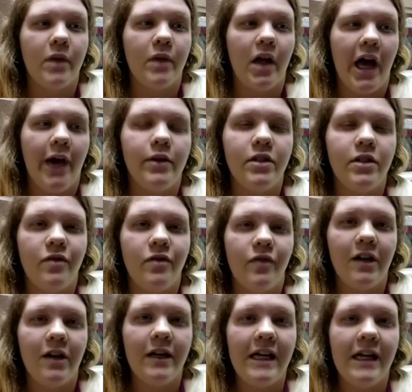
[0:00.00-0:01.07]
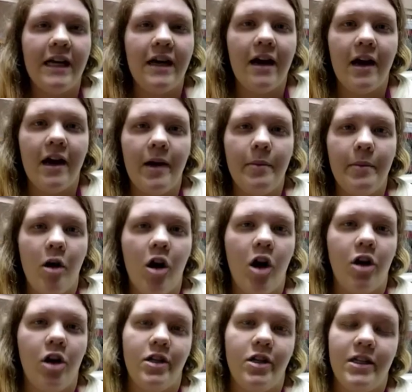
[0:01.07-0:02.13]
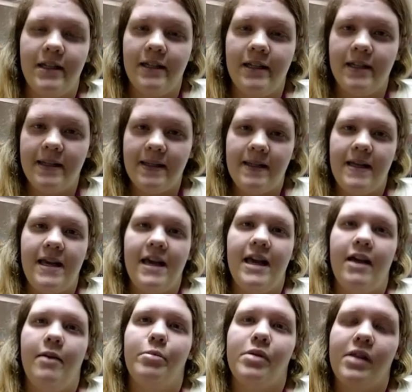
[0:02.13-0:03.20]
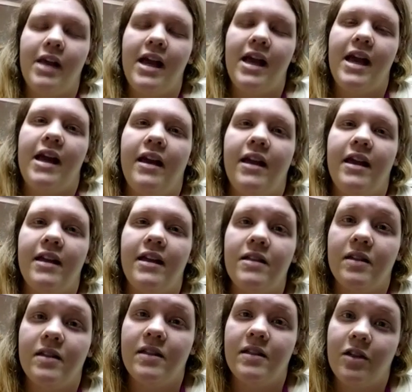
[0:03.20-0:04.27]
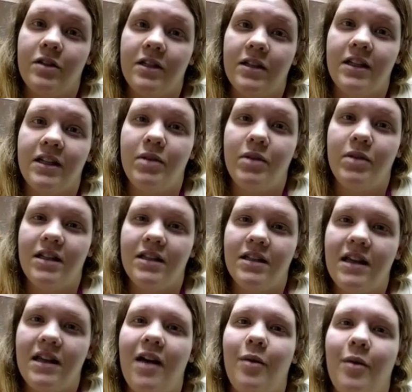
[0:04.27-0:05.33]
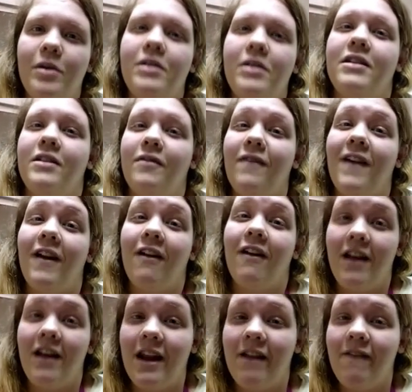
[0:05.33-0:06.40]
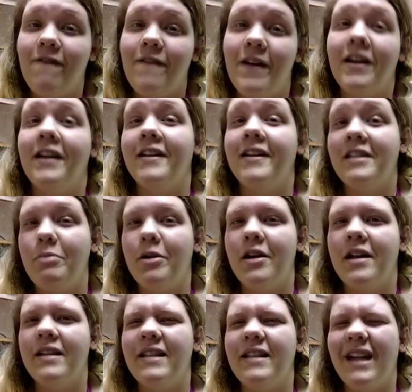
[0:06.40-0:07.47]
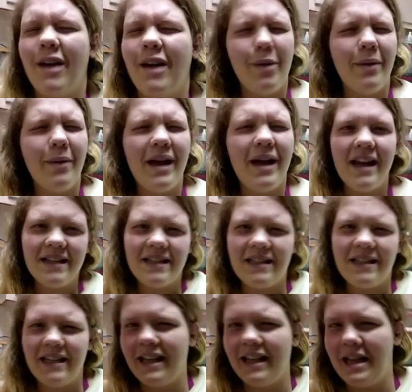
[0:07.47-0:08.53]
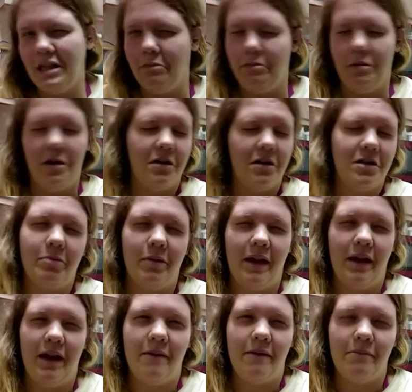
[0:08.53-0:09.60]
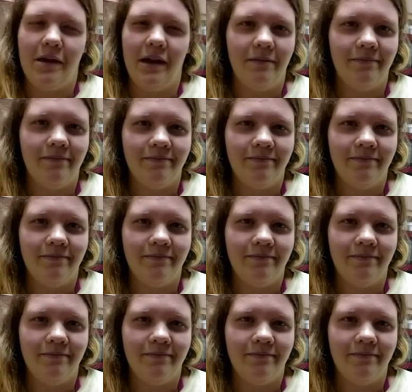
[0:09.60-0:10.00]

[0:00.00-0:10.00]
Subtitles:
I was very honored to see him play against the Celtics because that was a very fun experience. Like, we went and seen, like, the Bucks play, but...